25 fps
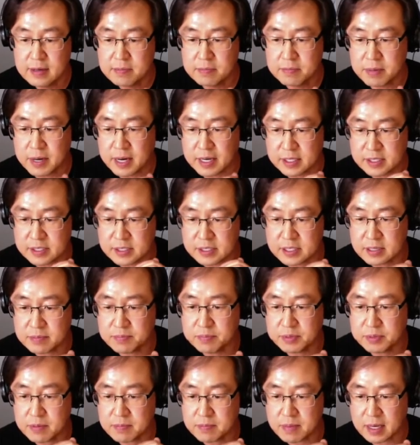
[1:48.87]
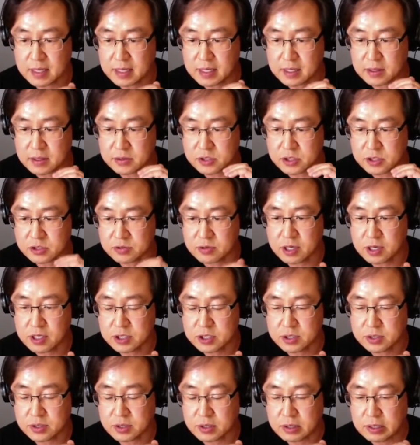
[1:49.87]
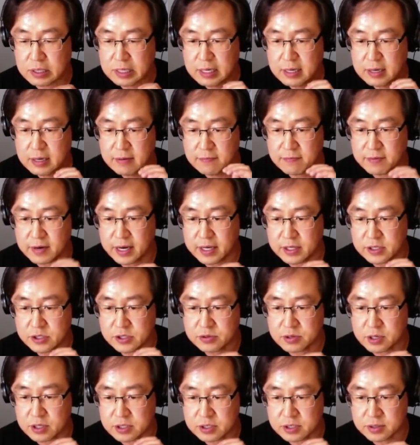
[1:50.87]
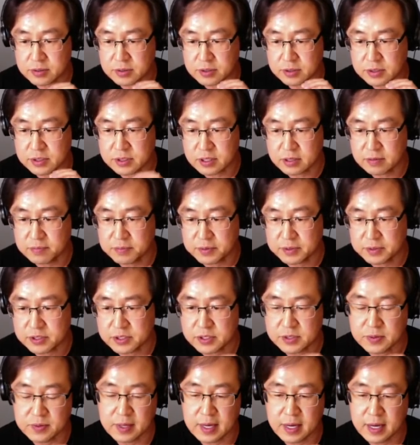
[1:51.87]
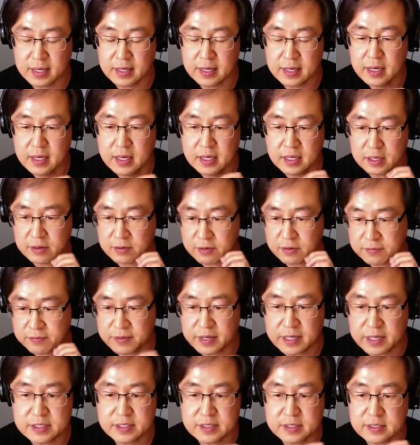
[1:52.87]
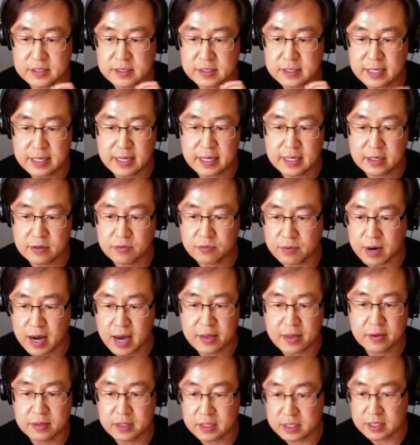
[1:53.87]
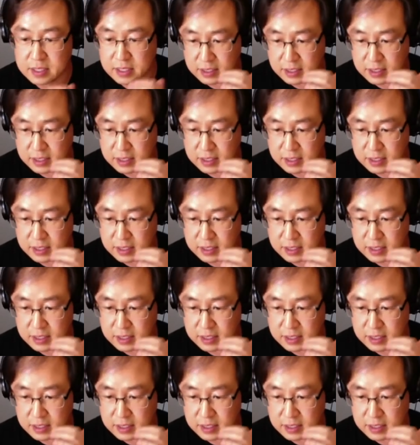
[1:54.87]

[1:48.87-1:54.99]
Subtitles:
by simply making the structure fine structure on the surface so that it reflects the light rather